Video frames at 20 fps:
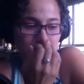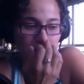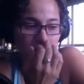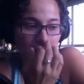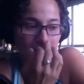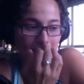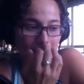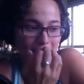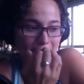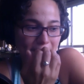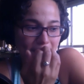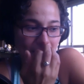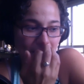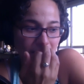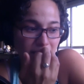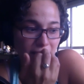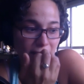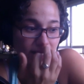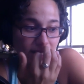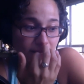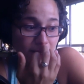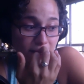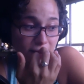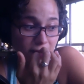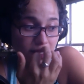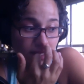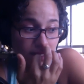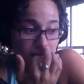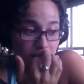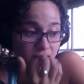And then
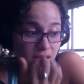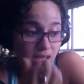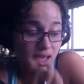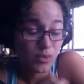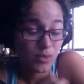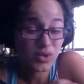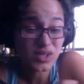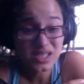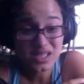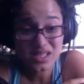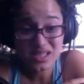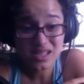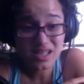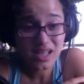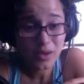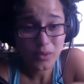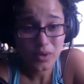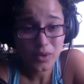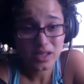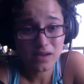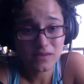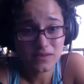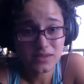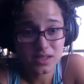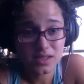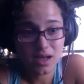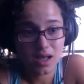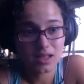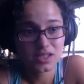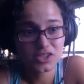it wasn't until I went off
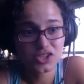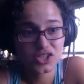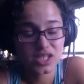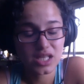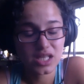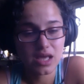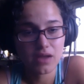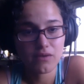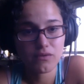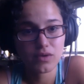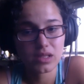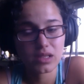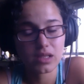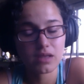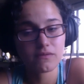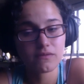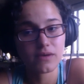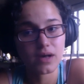to college that I really